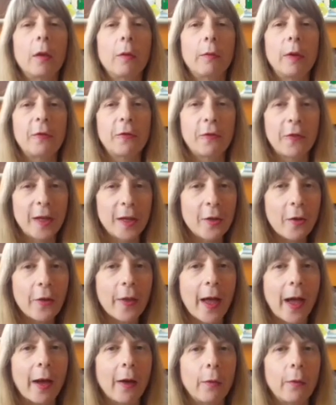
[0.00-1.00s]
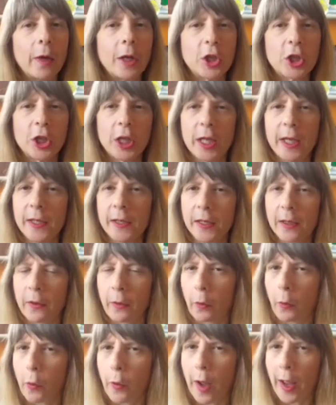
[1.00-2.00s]
We feel that which is
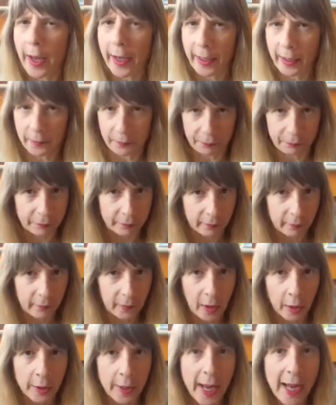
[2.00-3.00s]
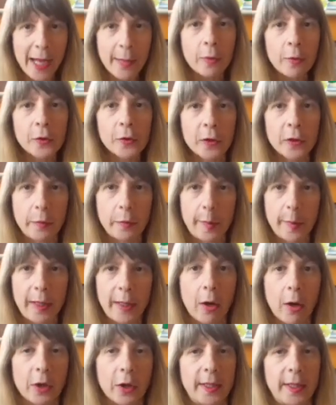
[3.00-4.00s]
in a way unable to
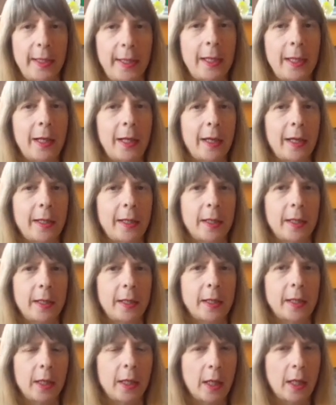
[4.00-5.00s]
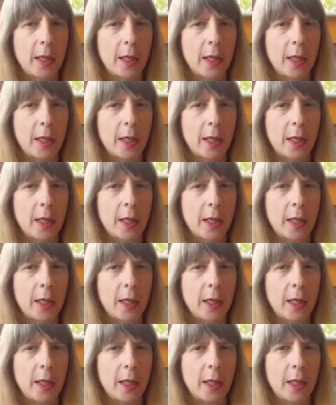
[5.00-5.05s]
be articulated